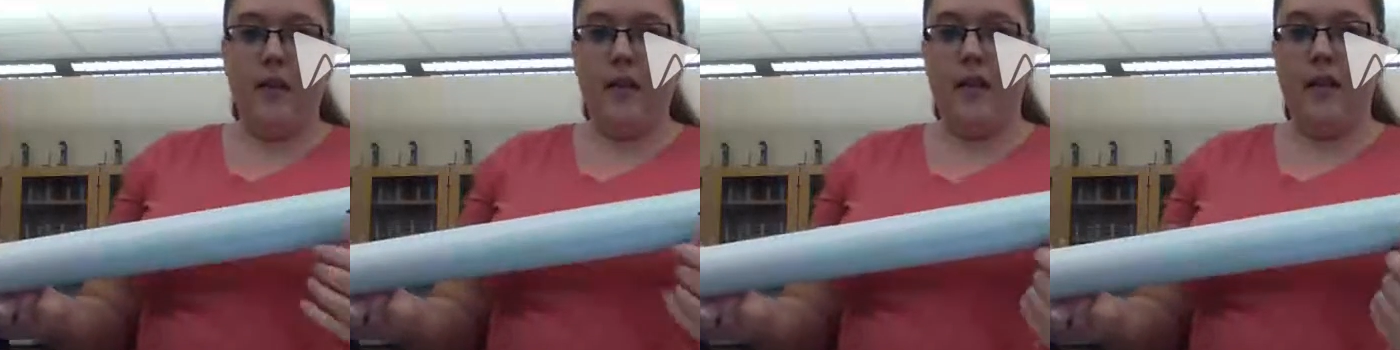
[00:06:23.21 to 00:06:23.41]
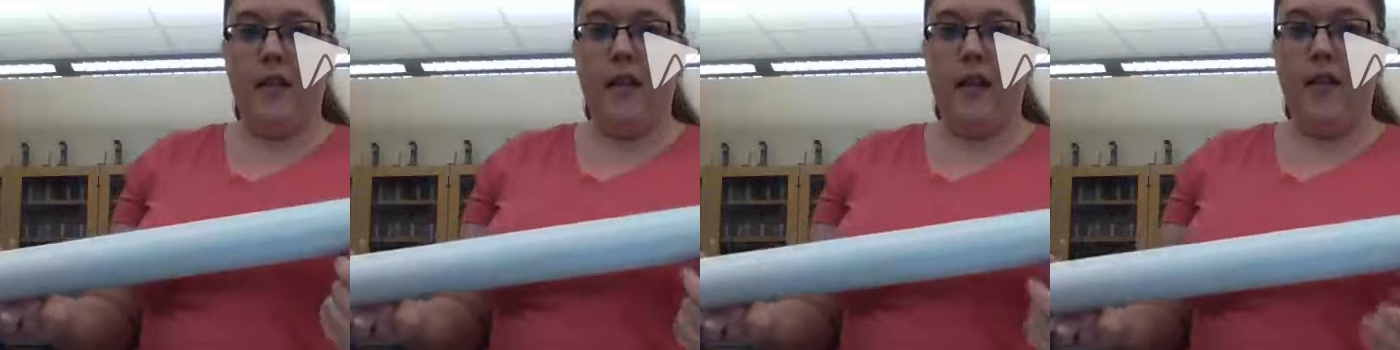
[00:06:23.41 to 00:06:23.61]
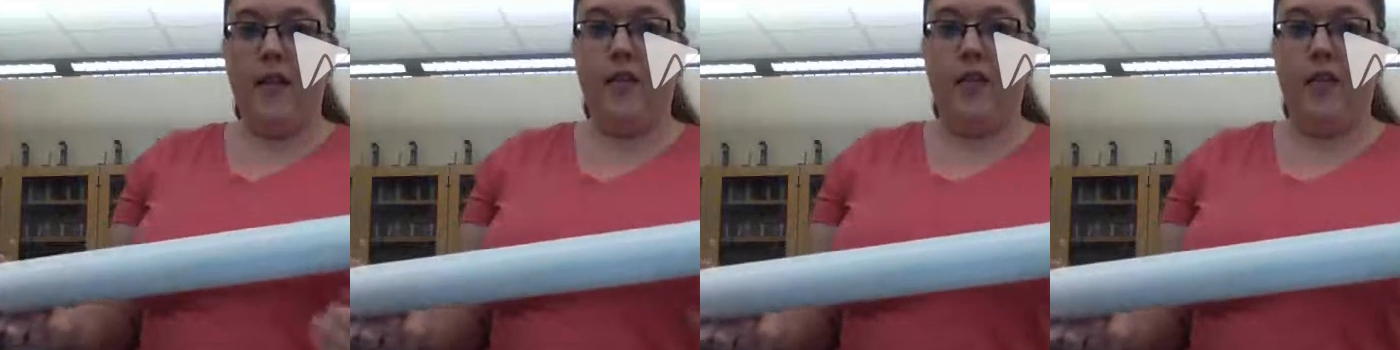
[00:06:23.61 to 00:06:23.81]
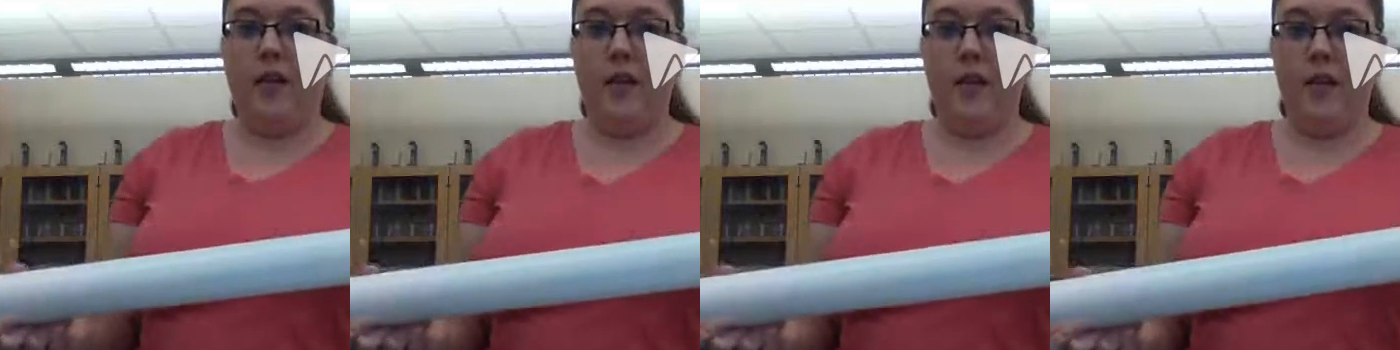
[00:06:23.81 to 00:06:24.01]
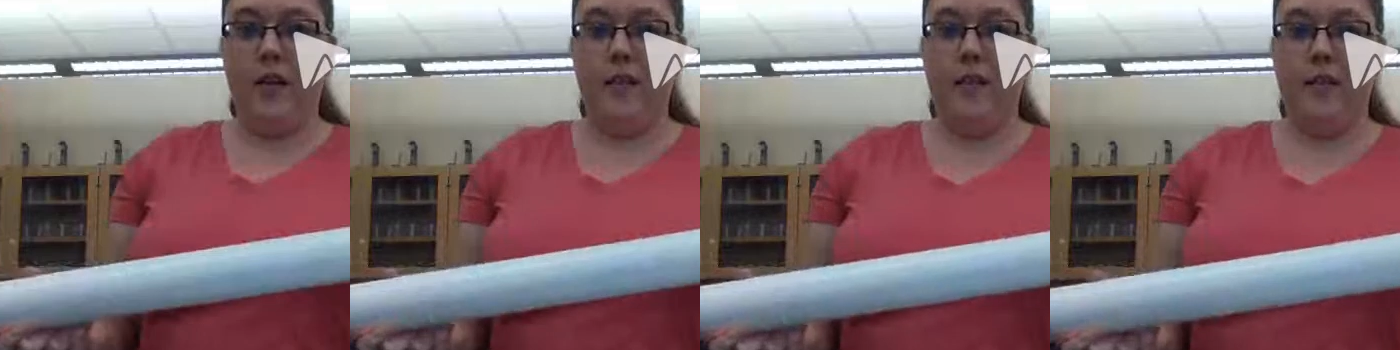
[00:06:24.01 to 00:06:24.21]
the
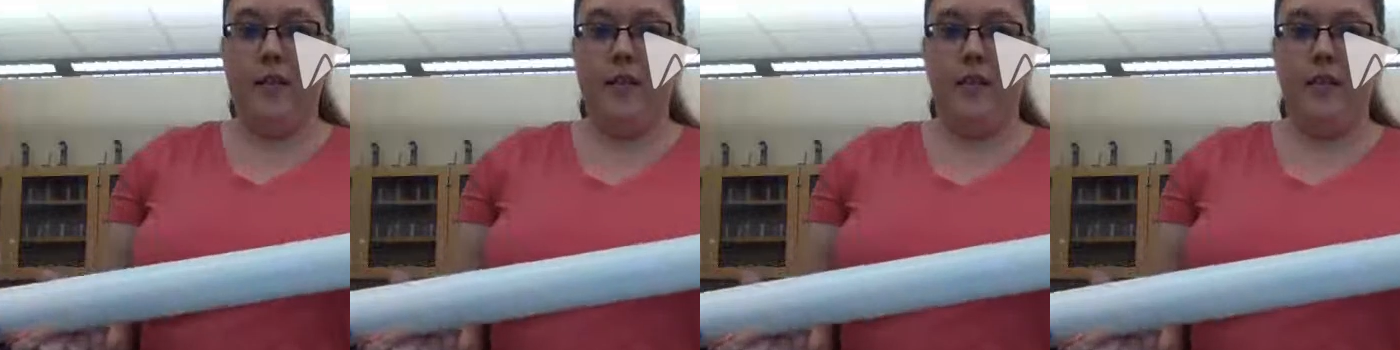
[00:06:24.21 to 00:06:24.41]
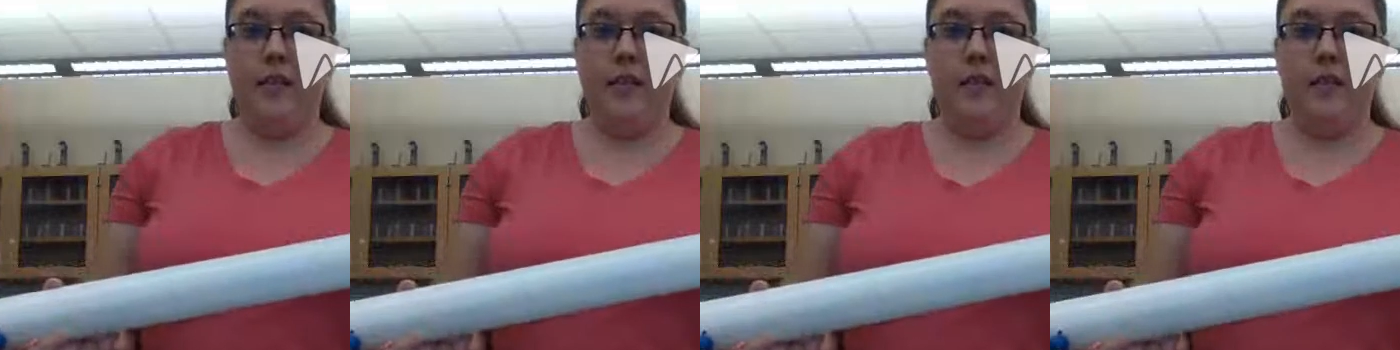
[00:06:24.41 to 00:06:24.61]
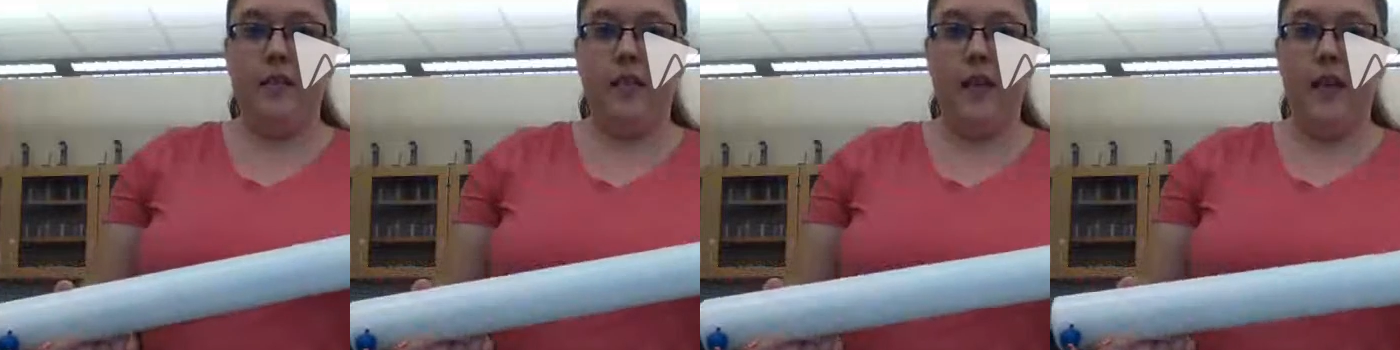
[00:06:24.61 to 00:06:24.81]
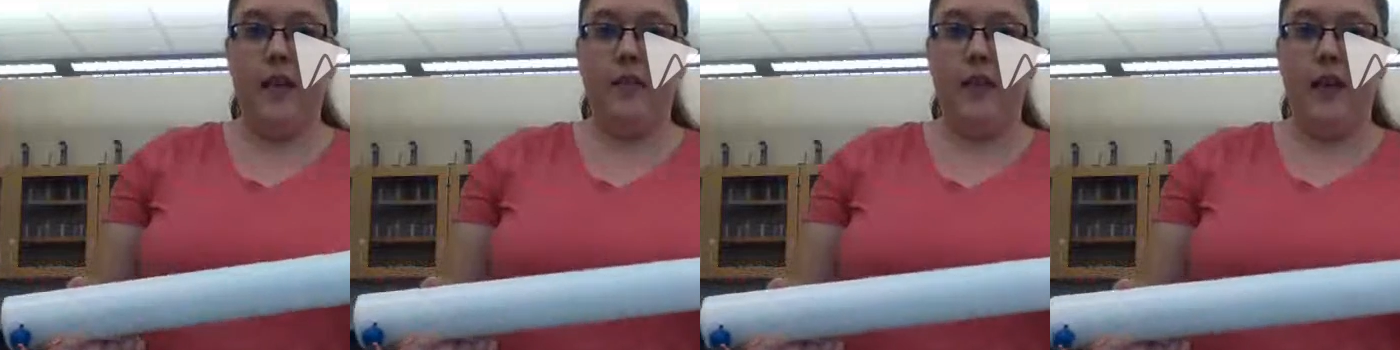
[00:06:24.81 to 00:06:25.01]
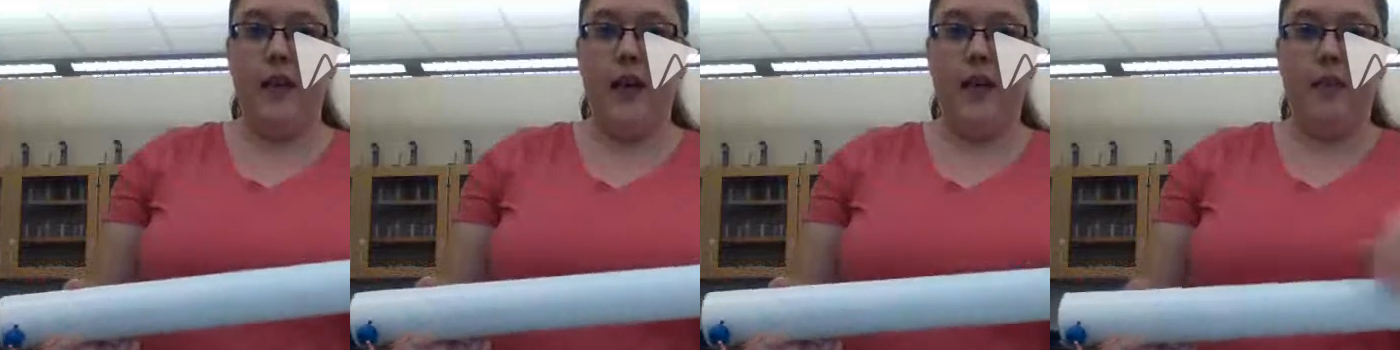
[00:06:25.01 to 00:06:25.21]
electrons of
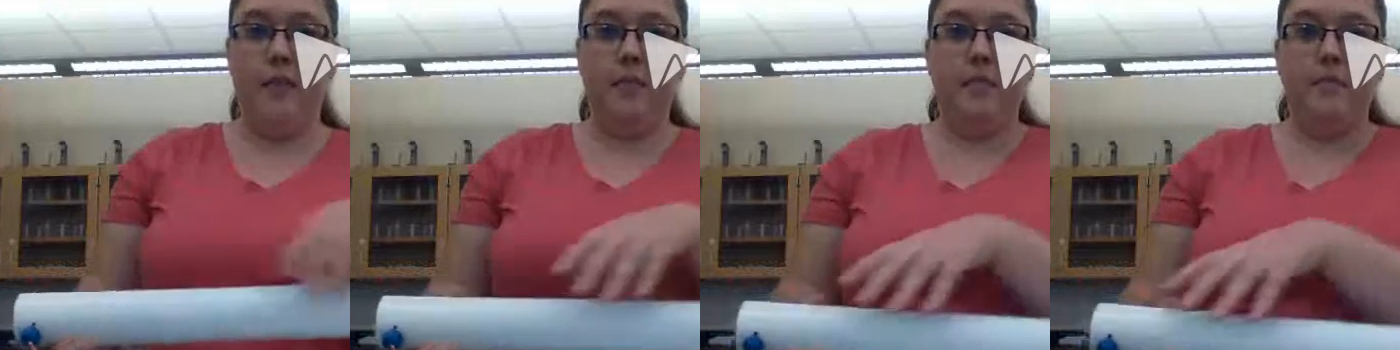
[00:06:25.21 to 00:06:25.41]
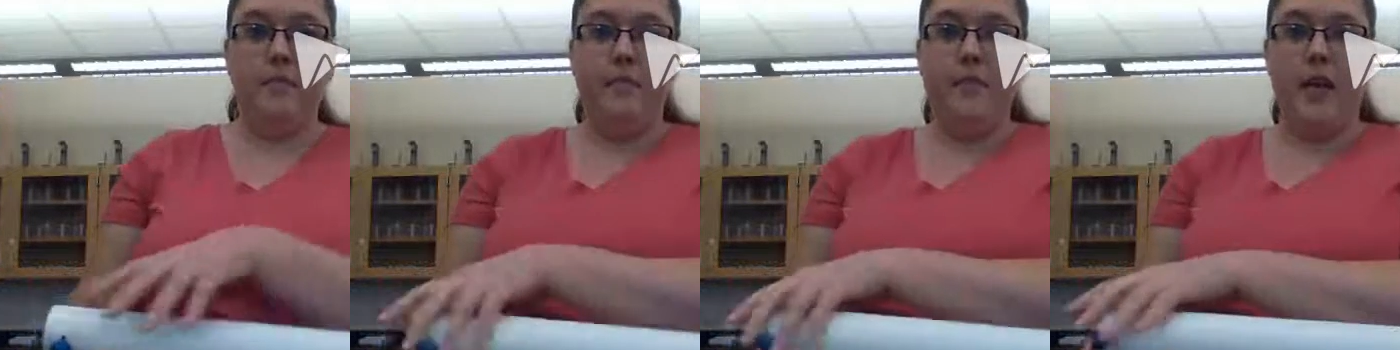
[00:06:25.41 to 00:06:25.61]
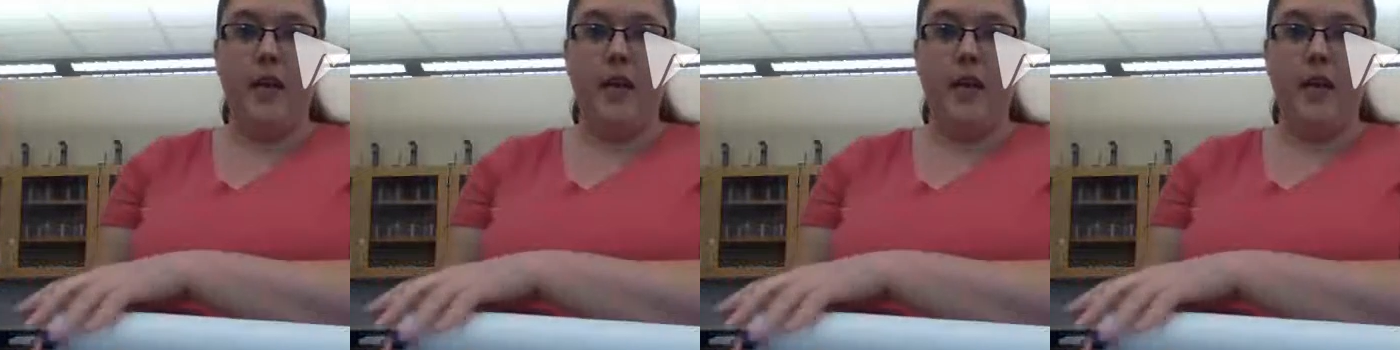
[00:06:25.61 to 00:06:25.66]
an atom,